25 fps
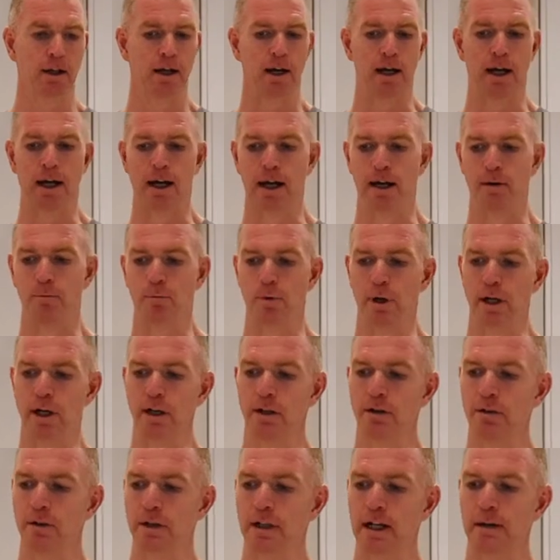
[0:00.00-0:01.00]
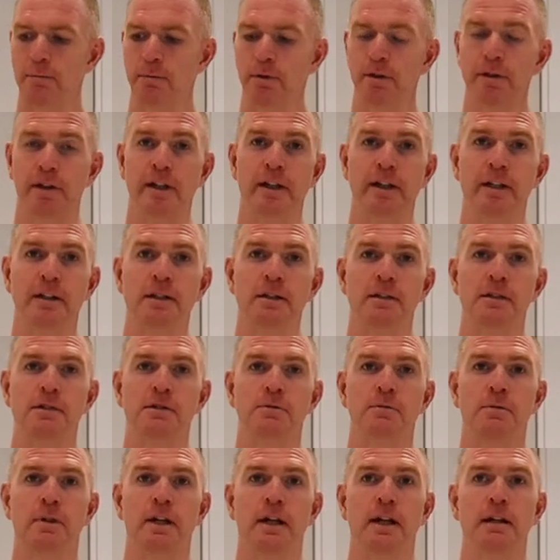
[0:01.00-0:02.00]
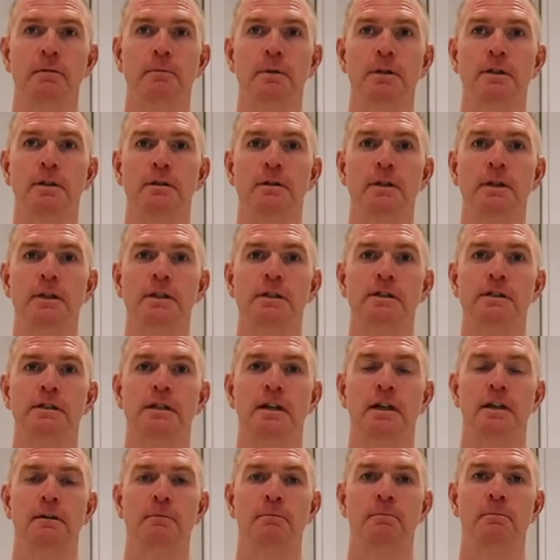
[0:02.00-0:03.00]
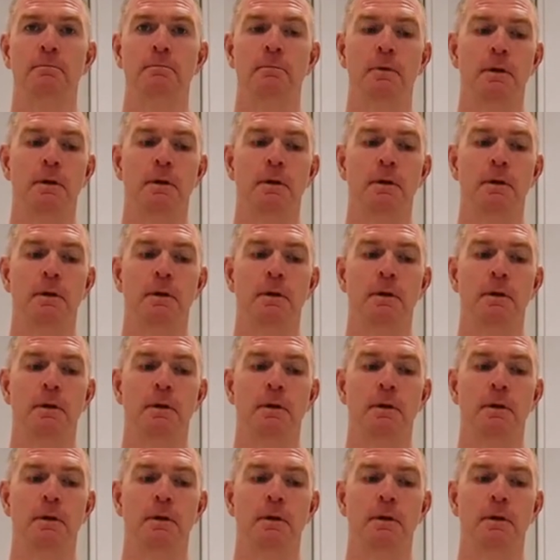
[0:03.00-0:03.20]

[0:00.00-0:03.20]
Um, we're going to do a couple of things. We're going to be doing some